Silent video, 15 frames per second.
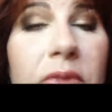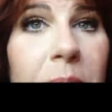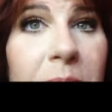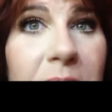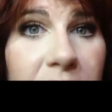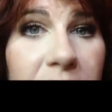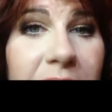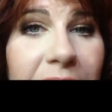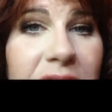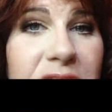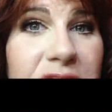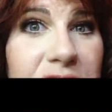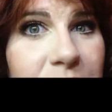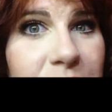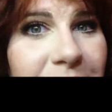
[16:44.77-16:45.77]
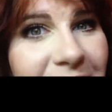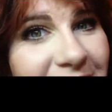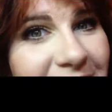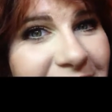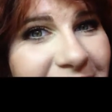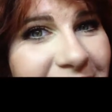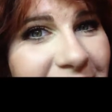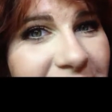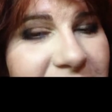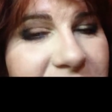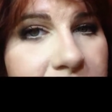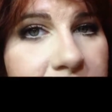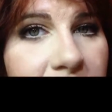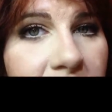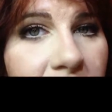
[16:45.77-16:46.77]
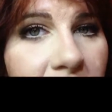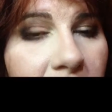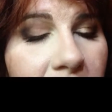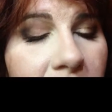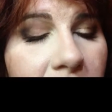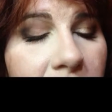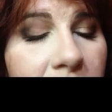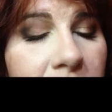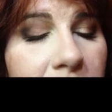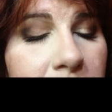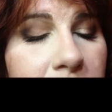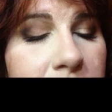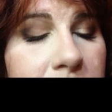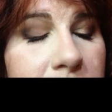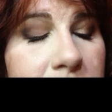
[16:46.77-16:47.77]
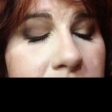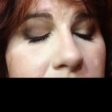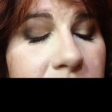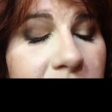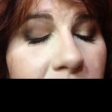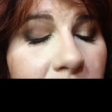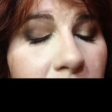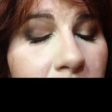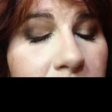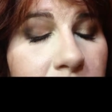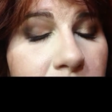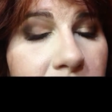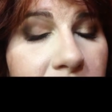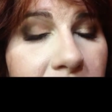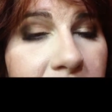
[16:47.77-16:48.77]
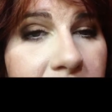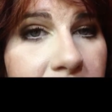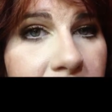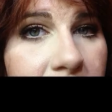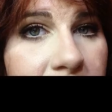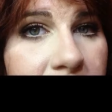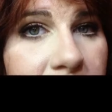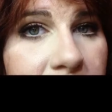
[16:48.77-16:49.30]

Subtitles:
Let me look at you. Hi, guys. And I hope you like it.